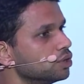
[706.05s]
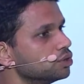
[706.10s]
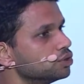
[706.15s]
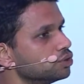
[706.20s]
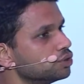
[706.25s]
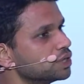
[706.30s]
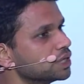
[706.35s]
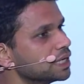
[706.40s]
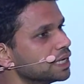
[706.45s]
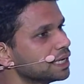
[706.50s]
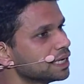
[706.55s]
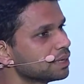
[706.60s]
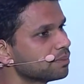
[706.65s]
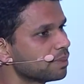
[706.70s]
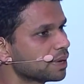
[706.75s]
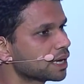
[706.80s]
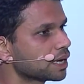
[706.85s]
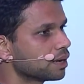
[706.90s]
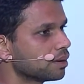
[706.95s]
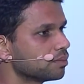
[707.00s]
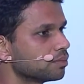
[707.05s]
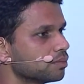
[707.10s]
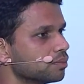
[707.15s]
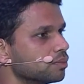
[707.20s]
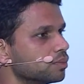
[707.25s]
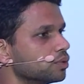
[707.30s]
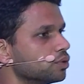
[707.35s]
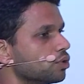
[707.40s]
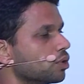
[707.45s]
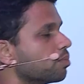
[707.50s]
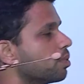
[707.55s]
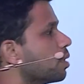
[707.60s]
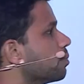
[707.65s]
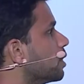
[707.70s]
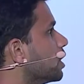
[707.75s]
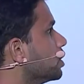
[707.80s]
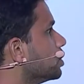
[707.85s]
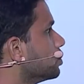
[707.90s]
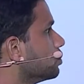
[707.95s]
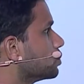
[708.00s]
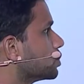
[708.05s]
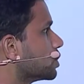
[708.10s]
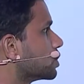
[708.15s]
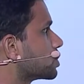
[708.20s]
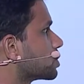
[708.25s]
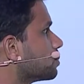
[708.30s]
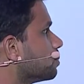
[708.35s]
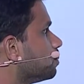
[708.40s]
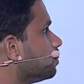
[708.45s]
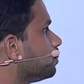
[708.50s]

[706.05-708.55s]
to really become your permanent users.